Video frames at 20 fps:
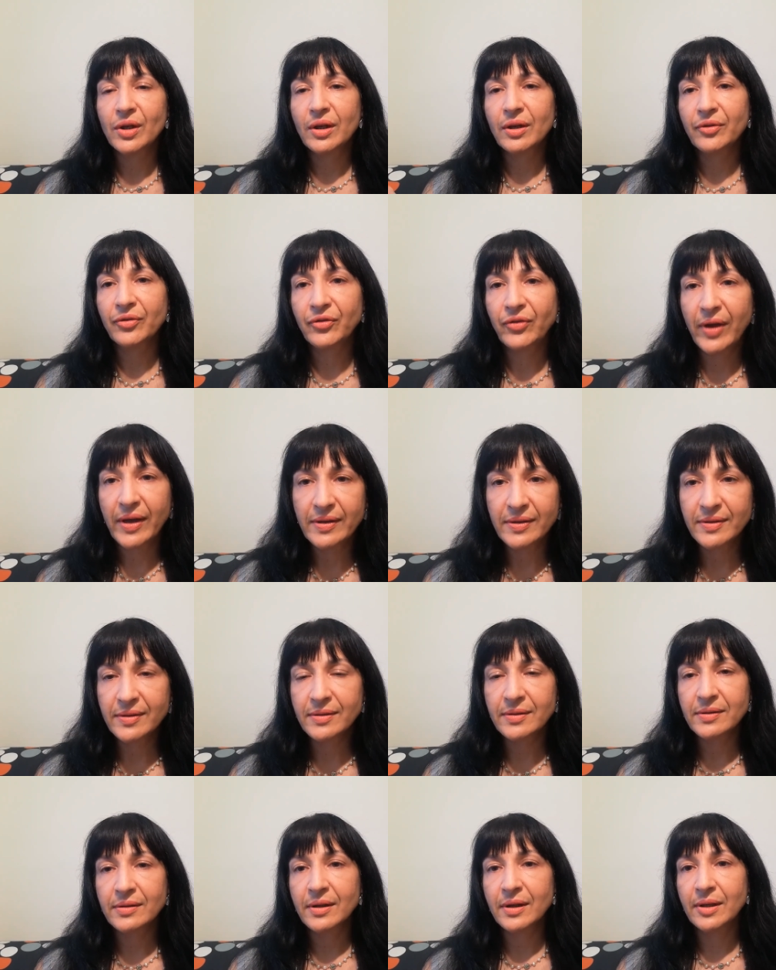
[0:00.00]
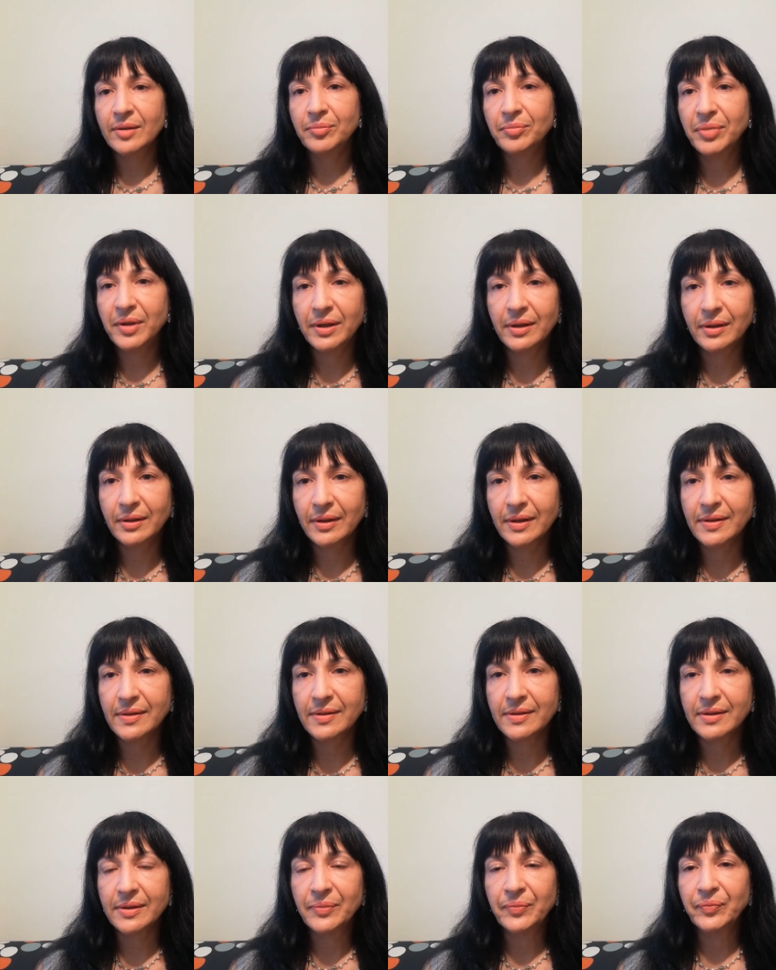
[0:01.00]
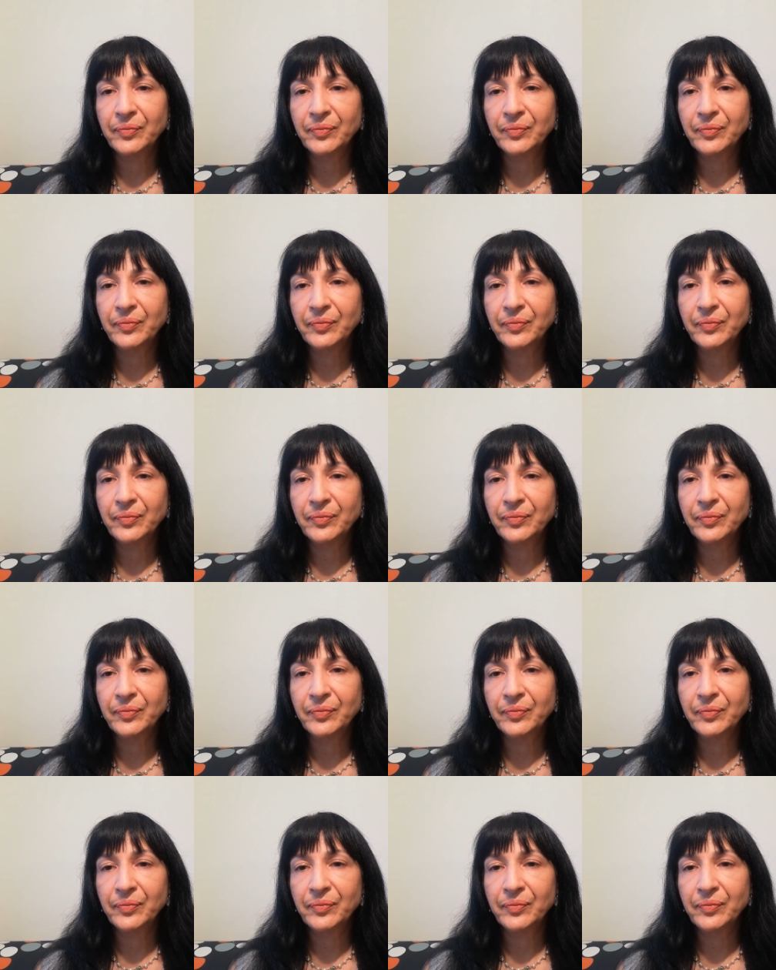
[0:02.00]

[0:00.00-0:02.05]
offense and bitterness.